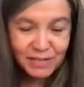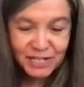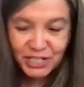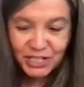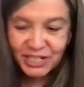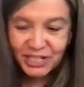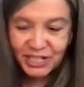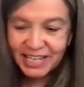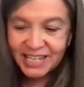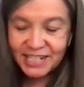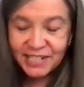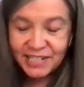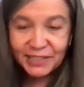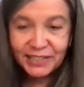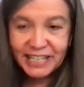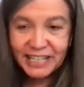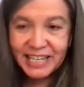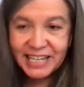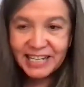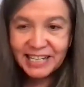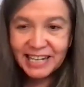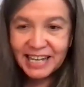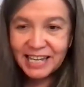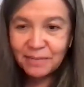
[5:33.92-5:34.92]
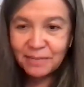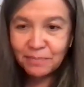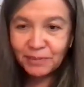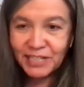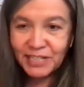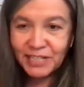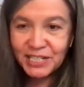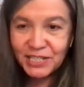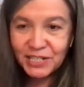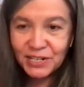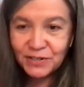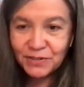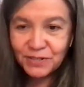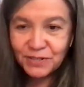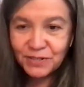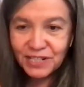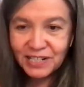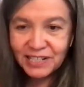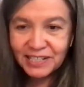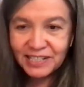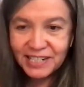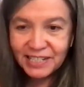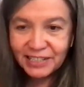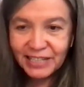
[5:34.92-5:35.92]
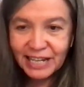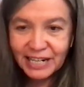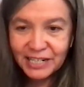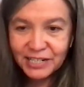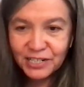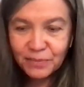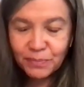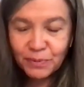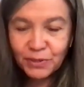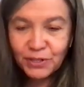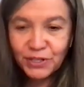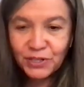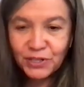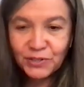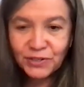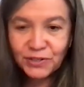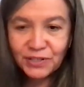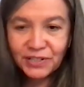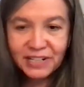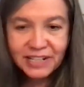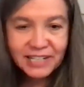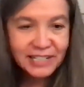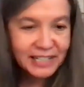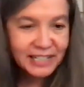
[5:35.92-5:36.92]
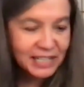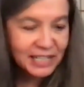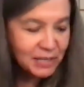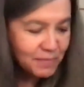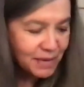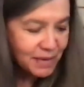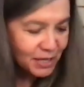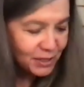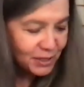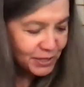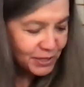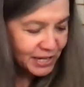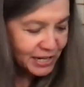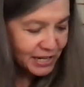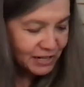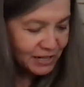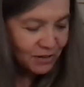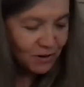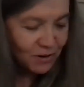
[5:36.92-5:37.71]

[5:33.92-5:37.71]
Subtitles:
much again, Aliyah, and please don't neglect to put your email there